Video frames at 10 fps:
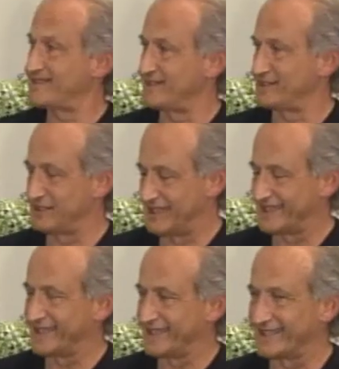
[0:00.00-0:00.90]
is a
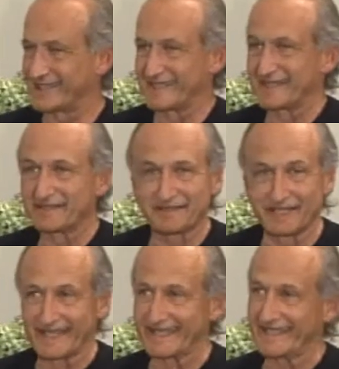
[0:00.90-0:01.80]
lucky, lucky I
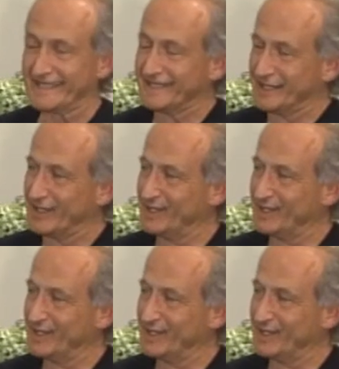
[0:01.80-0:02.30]
know. lady. Isn't that